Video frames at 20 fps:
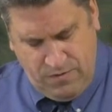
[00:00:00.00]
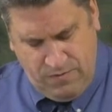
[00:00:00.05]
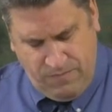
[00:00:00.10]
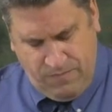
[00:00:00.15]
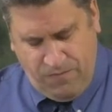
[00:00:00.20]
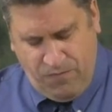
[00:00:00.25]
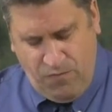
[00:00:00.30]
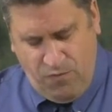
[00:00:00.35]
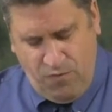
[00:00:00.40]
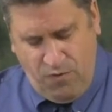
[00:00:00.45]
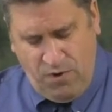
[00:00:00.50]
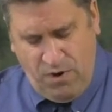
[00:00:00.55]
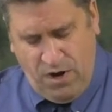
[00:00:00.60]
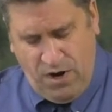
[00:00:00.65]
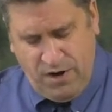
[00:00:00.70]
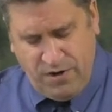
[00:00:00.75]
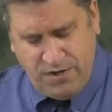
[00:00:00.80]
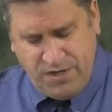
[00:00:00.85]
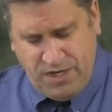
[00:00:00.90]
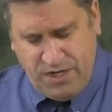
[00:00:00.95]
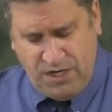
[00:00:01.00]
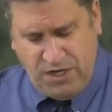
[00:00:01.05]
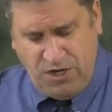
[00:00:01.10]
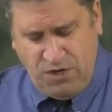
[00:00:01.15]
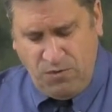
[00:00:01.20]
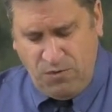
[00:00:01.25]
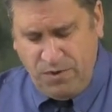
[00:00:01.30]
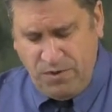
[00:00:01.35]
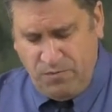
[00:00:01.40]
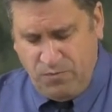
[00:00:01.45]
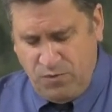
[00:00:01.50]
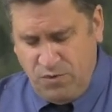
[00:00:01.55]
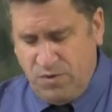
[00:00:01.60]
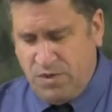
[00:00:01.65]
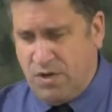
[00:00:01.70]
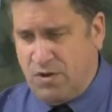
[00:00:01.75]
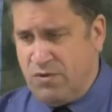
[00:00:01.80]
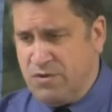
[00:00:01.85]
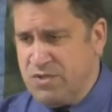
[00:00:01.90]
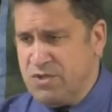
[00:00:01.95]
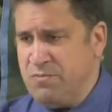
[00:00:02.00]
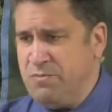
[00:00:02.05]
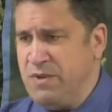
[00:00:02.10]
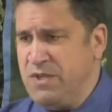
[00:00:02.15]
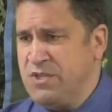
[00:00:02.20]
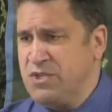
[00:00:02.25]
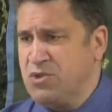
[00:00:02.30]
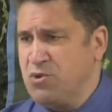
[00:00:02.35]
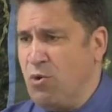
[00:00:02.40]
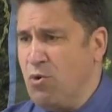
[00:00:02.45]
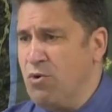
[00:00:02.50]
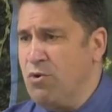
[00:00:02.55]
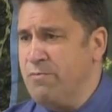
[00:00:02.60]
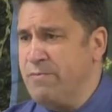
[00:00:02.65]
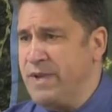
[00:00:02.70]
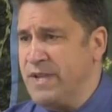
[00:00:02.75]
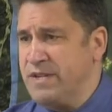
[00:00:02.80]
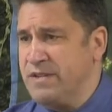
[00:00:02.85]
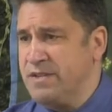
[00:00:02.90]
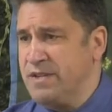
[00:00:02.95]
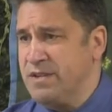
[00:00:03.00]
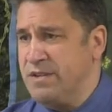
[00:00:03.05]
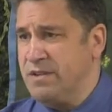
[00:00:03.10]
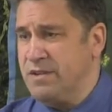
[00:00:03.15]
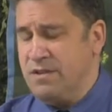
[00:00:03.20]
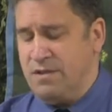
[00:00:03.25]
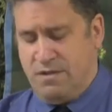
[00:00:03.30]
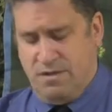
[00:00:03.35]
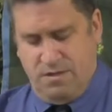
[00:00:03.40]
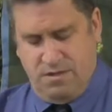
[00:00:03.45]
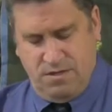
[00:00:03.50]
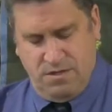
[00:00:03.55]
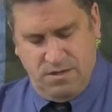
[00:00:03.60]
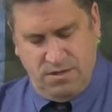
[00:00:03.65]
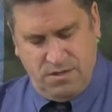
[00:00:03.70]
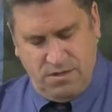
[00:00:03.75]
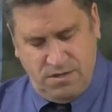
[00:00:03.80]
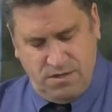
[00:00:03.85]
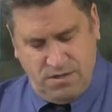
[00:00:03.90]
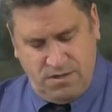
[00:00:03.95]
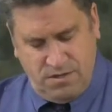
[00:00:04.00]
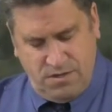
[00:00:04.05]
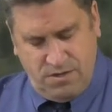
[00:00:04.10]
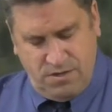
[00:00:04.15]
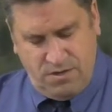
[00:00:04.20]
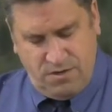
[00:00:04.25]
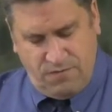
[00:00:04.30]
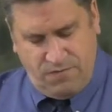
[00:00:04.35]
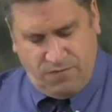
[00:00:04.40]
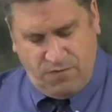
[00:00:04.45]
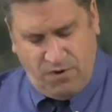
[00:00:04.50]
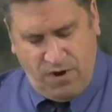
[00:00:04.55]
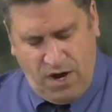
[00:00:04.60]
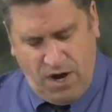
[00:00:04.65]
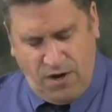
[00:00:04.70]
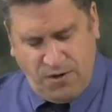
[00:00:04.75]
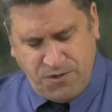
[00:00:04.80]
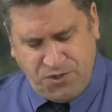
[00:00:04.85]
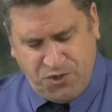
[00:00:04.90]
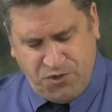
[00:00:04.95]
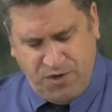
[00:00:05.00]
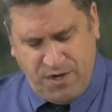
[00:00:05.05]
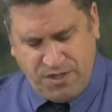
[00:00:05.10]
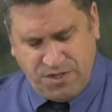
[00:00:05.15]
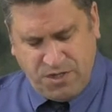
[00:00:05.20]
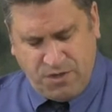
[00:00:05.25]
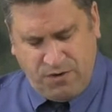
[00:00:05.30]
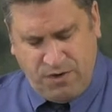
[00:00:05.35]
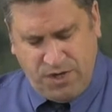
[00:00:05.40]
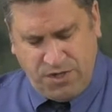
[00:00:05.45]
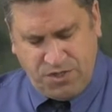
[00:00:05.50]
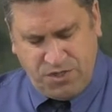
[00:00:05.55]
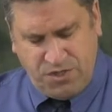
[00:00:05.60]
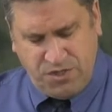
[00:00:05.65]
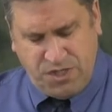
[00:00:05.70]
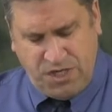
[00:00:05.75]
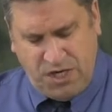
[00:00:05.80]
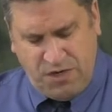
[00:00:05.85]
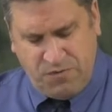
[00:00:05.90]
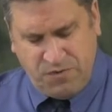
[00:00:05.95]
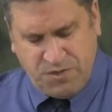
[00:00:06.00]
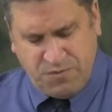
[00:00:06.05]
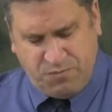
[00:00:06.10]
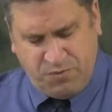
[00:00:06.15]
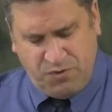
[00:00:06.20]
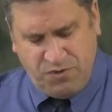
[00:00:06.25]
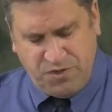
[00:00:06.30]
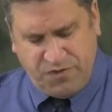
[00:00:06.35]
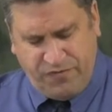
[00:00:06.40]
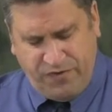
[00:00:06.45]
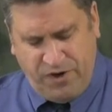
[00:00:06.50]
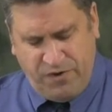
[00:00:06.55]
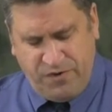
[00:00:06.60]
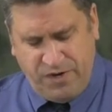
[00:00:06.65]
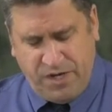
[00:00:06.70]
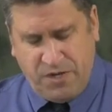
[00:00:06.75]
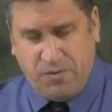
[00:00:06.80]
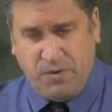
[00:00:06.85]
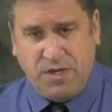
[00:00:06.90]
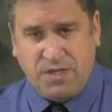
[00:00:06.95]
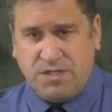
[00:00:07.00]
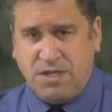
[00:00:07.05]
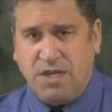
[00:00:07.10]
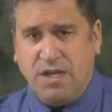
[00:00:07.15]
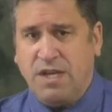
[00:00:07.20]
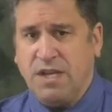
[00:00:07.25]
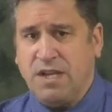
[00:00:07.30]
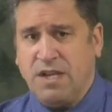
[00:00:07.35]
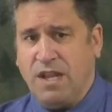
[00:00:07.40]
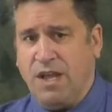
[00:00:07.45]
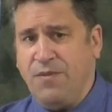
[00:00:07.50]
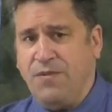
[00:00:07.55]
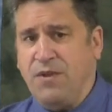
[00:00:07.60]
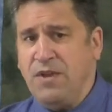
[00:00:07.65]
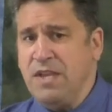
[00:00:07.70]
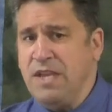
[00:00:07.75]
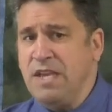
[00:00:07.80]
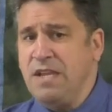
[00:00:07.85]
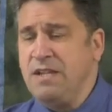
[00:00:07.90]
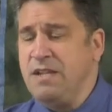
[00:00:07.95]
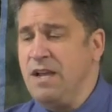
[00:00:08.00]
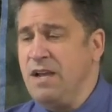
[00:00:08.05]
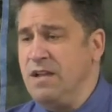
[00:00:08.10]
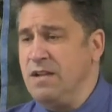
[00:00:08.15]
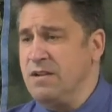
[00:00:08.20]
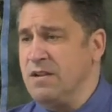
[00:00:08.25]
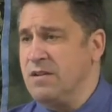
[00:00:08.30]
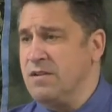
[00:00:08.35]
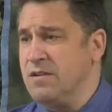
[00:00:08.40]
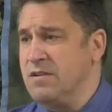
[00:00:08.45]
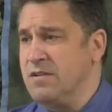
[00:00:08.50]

for our, and you know what wounded also means? Tormented. For our transgressions, he was bruised for our iniquities. Nothing he'd done